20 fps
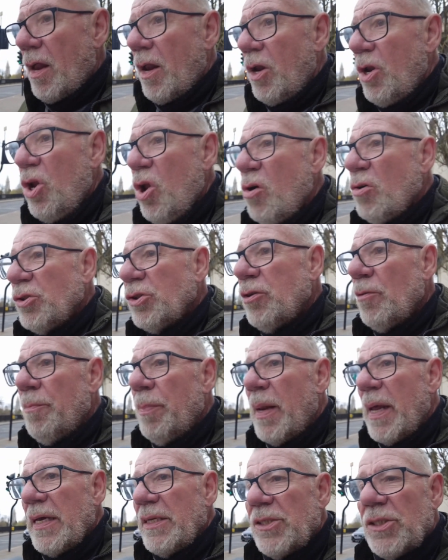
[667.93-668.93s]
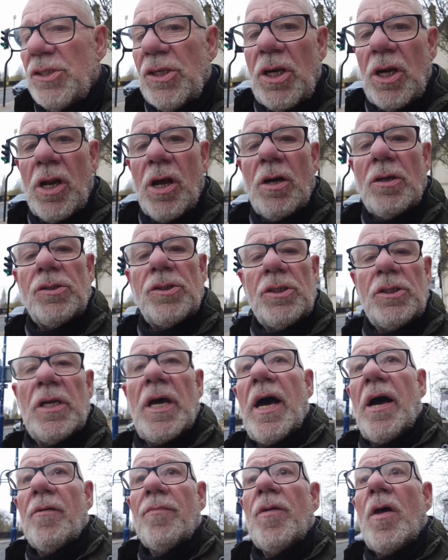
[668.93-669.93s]
Lots of places are closing
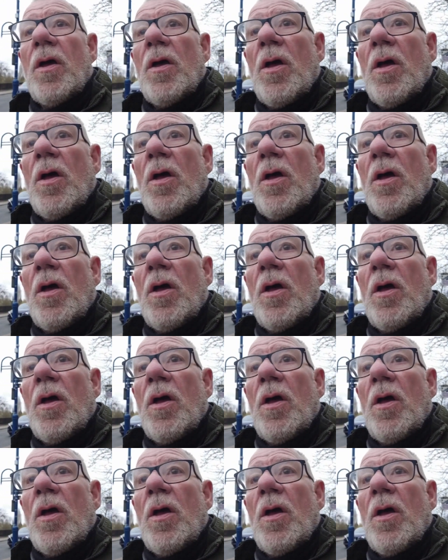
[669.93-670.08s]
down.